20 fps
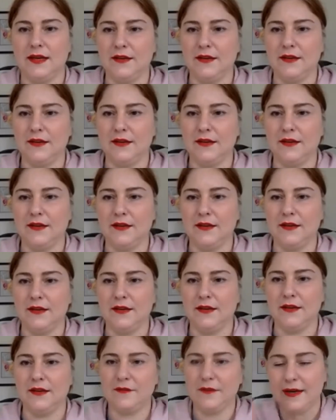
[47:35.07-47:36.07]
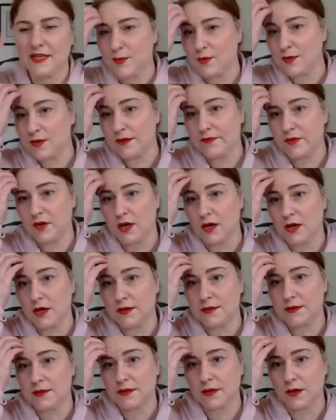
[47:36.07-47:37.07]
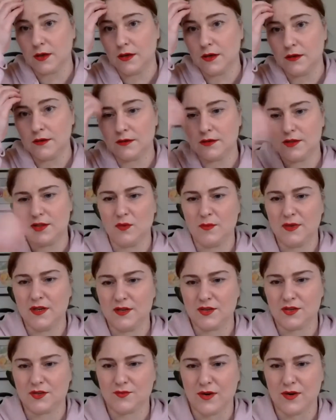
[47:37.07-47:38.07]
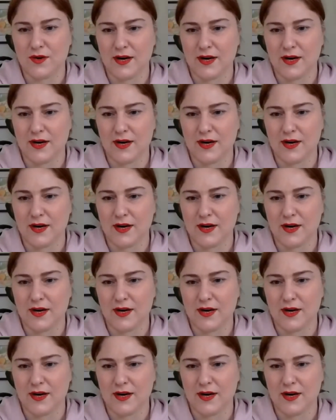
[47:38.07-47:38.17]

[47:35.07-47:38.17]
Facebook I've got. So do you want me to just write?